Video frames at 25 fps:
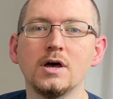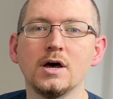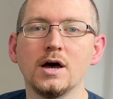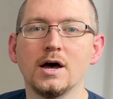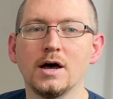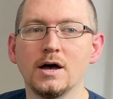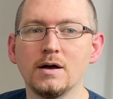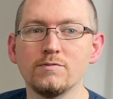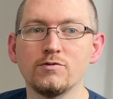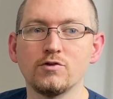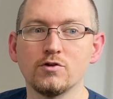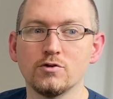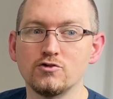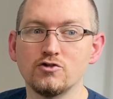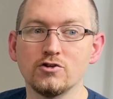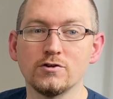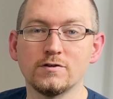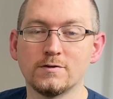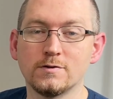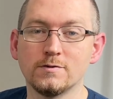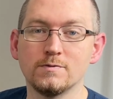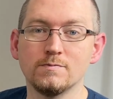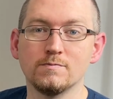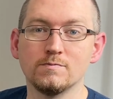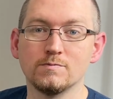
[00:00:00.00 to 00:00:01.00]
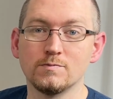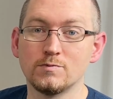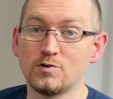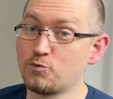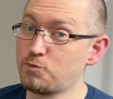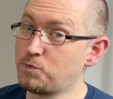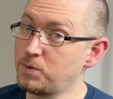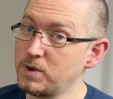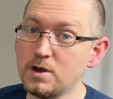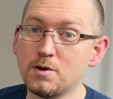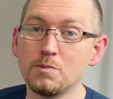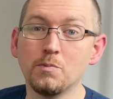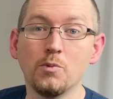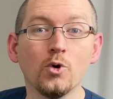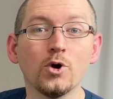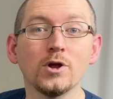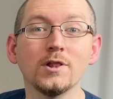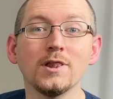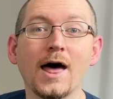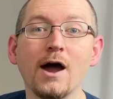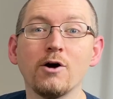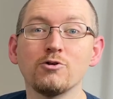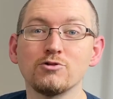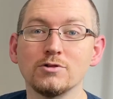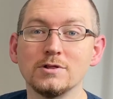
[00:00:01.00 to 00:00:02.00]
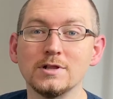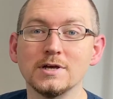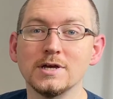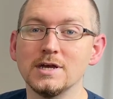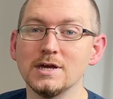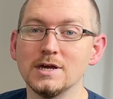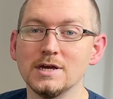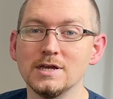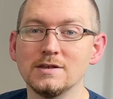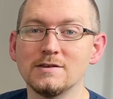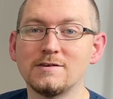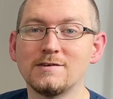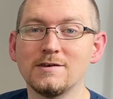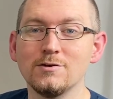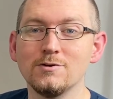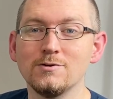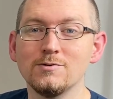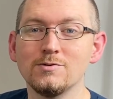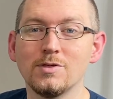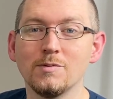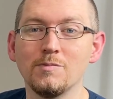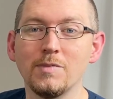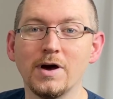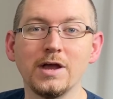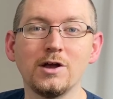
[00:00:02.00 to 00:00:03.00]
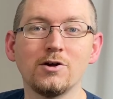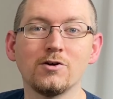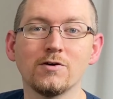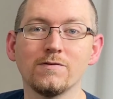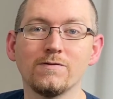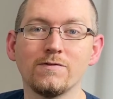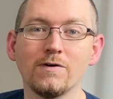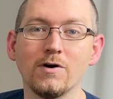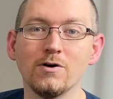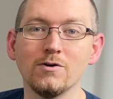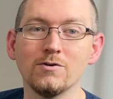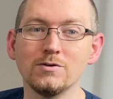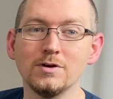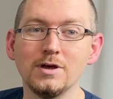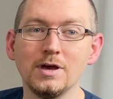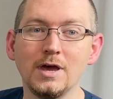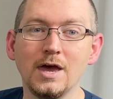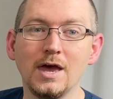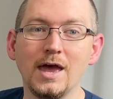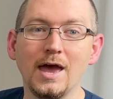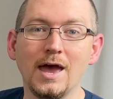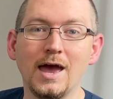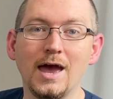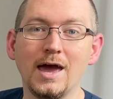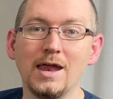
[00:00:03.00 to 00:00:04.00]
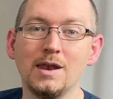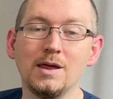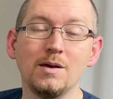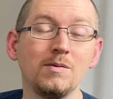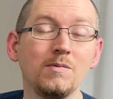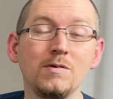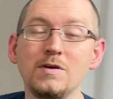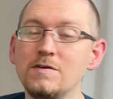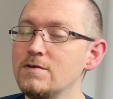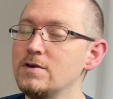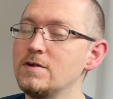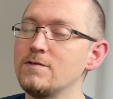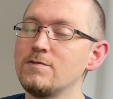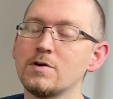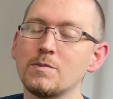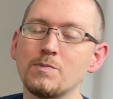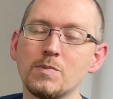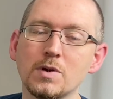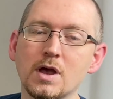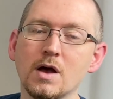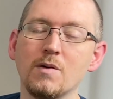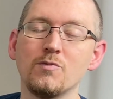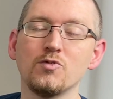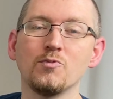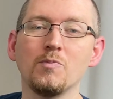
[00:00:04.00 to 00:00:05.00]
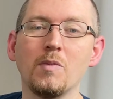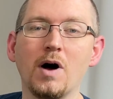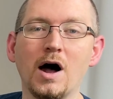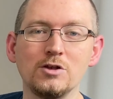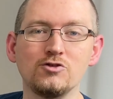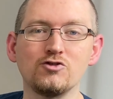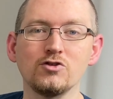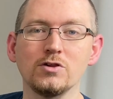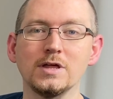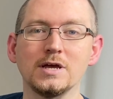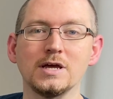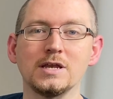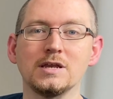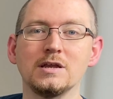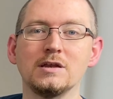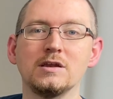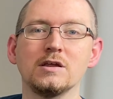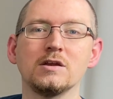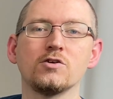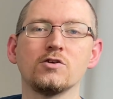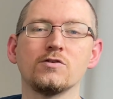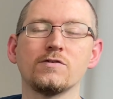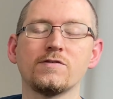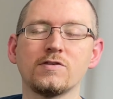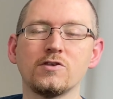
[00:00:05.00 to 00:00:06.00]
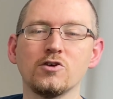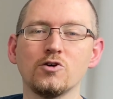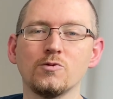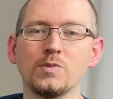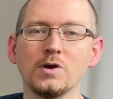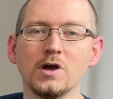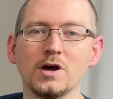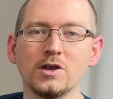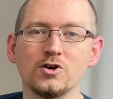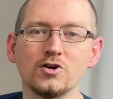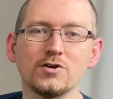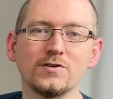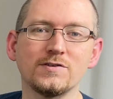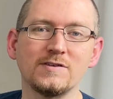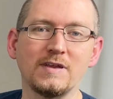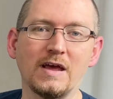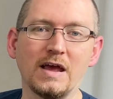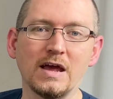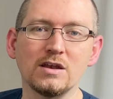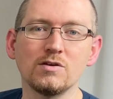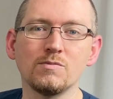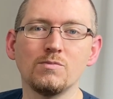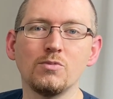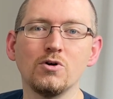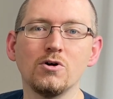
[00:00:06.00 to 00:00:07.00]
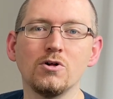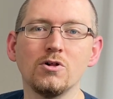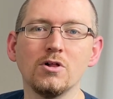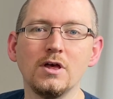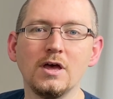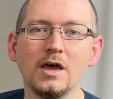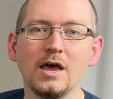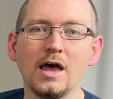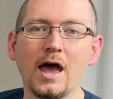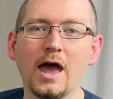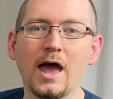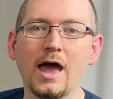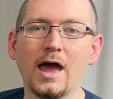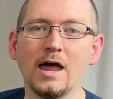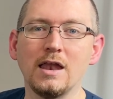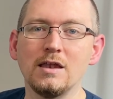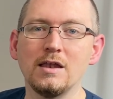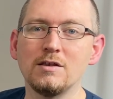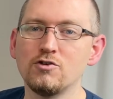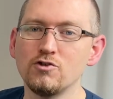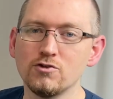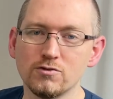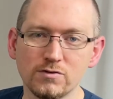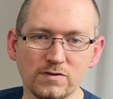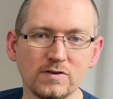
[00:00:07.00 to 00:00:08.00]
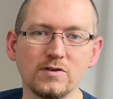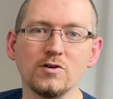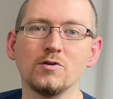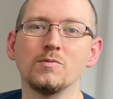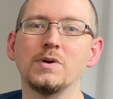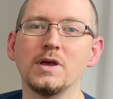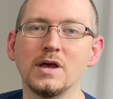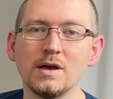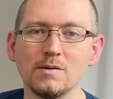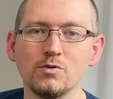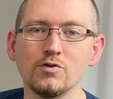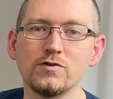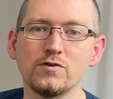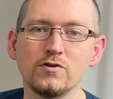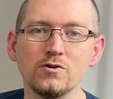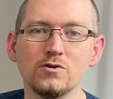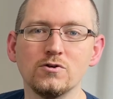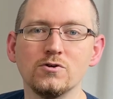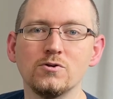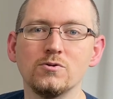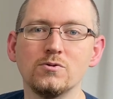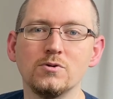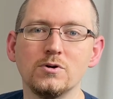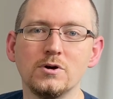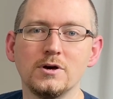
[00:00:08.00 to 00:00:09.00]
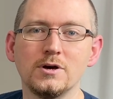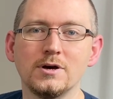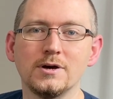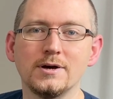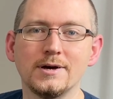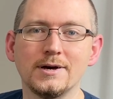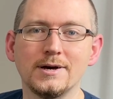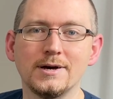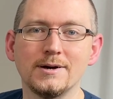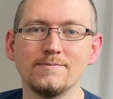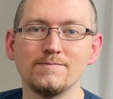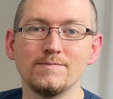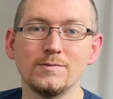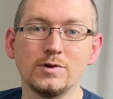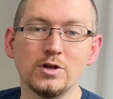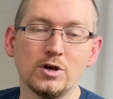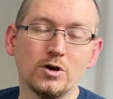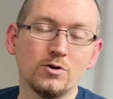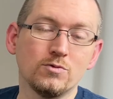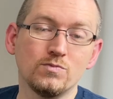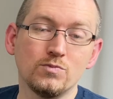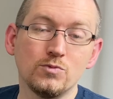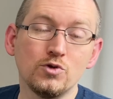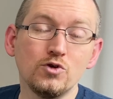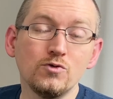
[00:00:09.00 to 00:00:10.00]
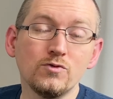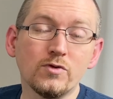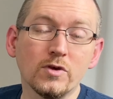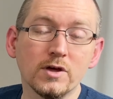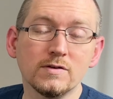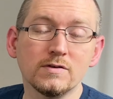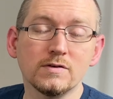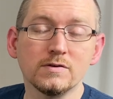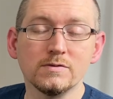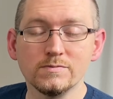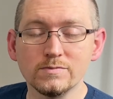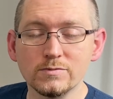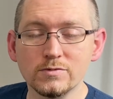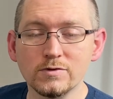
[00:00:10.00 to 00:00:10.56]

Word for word: Um, so just speak more loudly into the microphone, and it, even if it becomes modulated, it'll still be understandable, and you'll still be able to um, you know use it.